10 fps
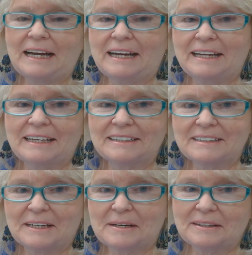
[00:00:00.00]
and
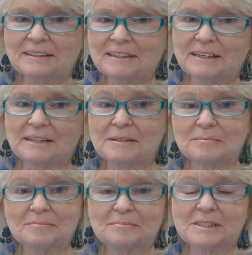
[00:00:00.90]

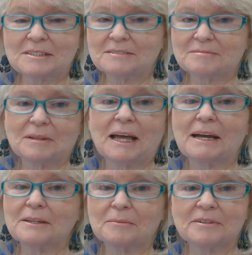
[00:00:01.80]
I'm just
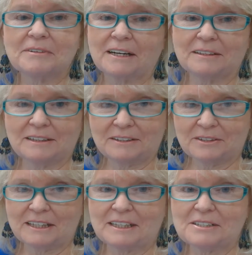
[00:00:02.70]
glad that we finally are
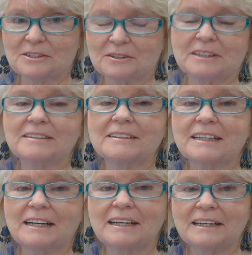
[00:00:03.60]
getting started.
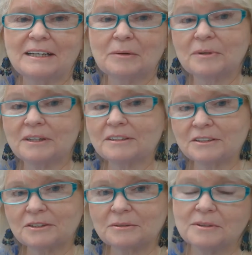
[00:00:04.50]
And I wanted to
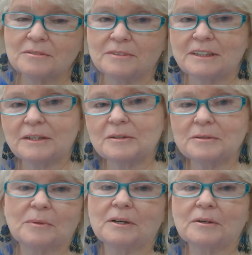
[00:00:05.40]
do a little video to
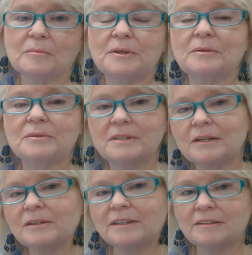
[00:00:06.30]
welcome you,
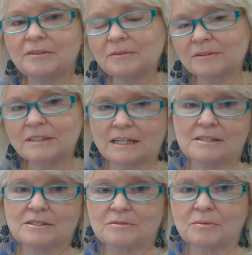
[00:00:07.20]
give you a little
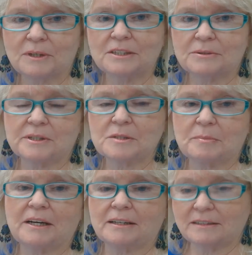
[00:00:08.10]
taste of what to
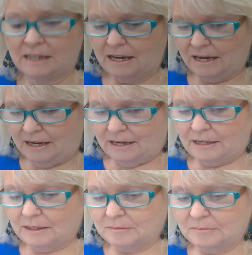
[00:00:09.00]
expect,
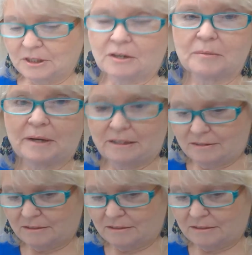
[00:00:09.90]
talk about